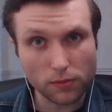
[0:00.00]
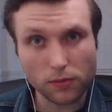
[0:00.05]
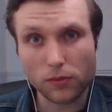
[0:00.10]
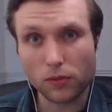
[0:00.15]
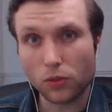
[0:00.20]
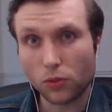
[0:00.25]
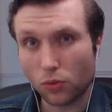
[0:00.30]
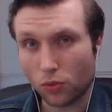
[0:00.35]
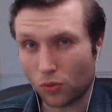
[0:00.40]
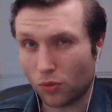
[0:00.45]

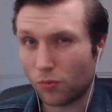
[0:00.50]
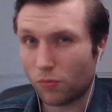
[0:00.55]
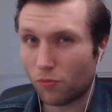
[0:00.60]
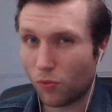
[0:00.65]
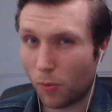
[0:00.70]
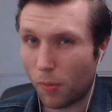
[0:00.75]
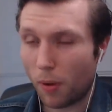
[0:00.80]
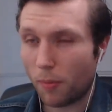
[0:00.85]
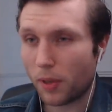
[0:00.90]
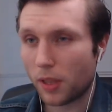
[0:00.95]
So
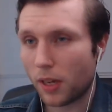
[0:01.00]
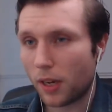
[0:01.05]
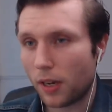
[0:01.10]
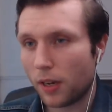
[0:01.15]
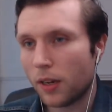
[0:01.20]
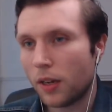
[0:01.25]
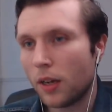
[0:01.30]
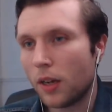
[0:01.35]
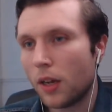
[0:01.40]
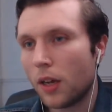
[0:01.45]
remember that.
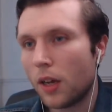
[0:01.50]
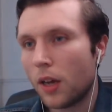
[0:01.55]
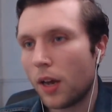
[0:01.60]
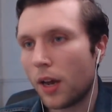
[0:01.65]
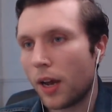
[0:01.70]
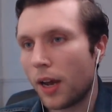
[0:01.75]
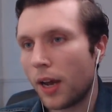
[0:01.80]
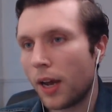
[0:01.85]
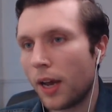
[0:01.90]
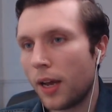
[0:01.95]

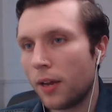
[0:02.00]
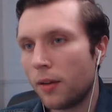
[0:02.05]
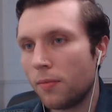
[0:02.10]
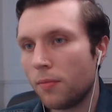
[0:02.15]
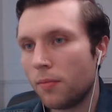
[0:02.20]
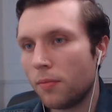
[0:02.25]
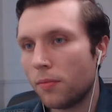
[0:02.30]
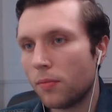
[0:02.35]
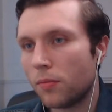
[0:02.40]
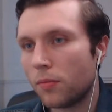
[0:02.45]

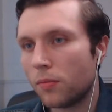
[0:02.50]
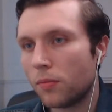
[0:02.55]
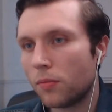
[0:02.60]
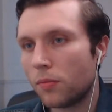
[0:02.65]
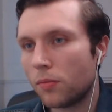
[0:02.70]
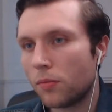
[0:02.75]
Um,